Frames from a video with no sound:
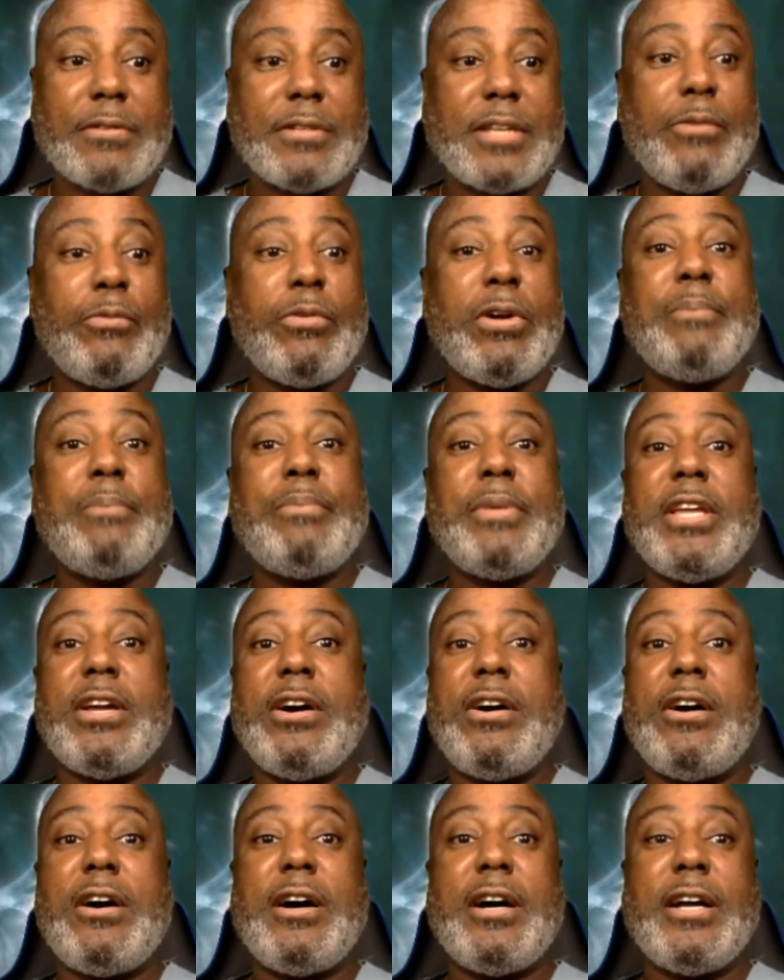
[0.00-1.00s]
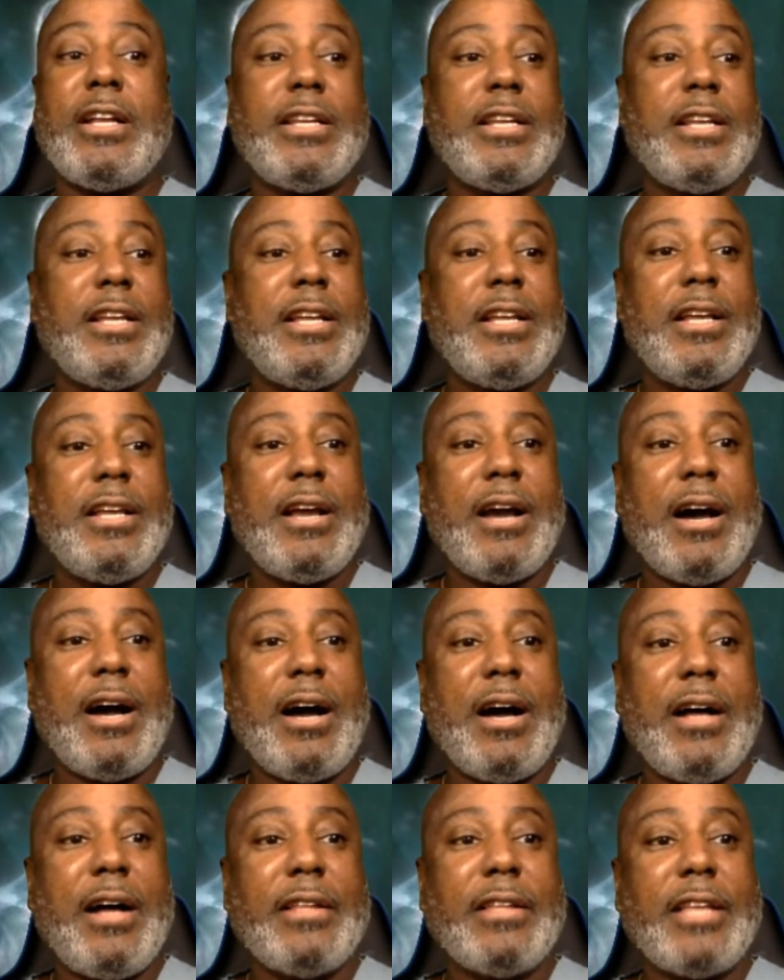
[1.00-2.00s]
It went beyond
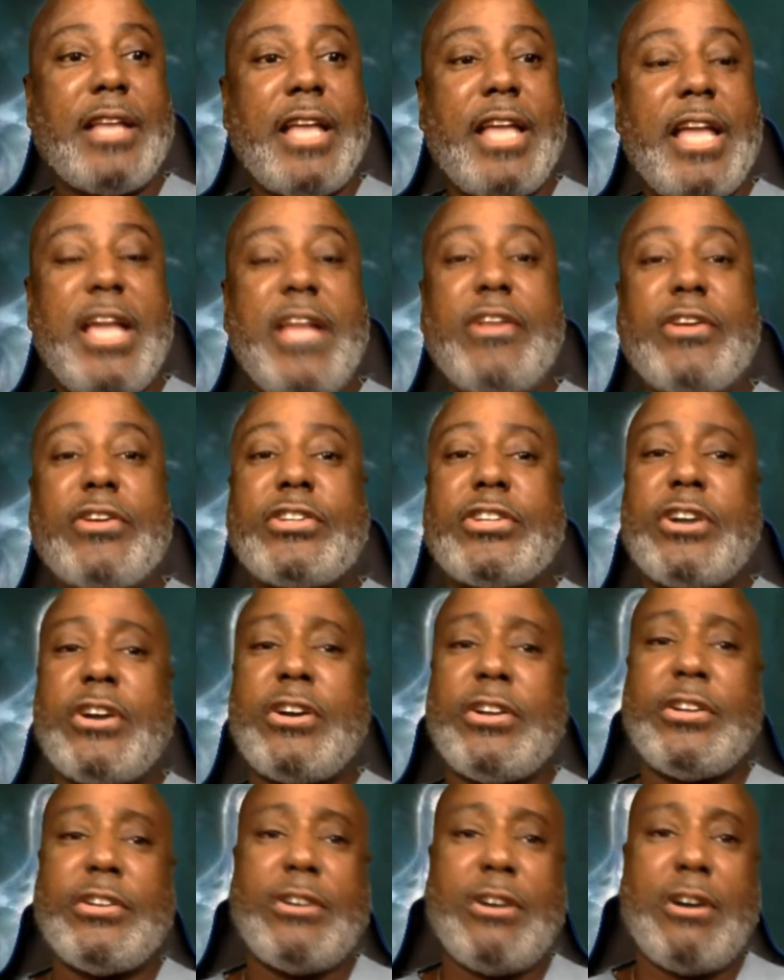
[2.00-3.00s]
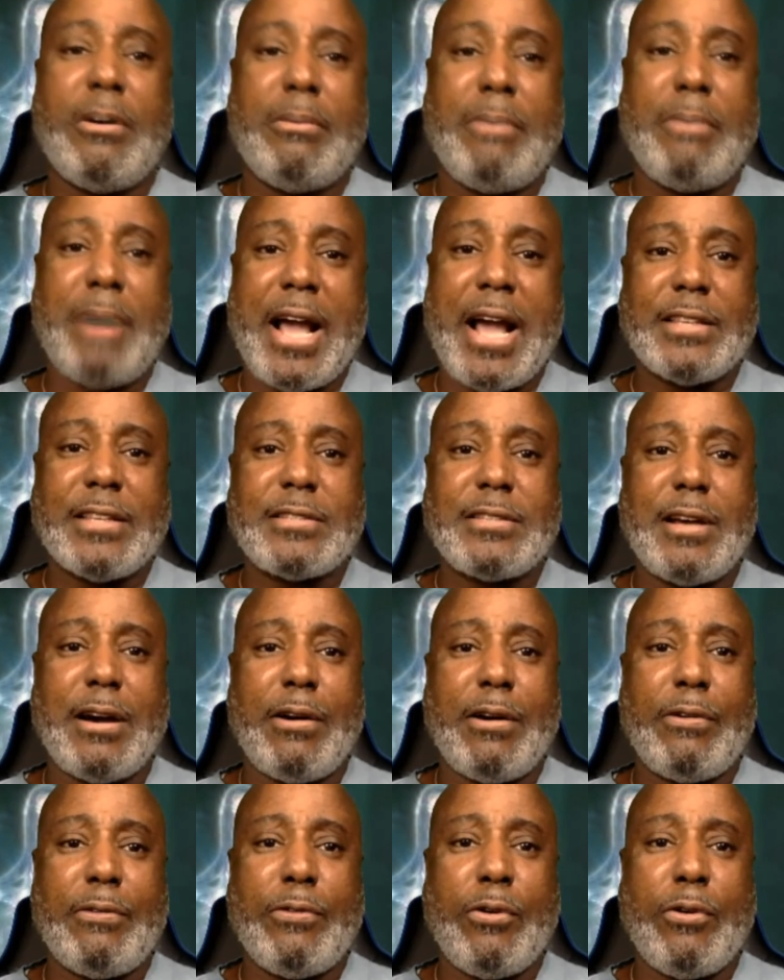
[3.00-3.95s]
the heater turning on by itself,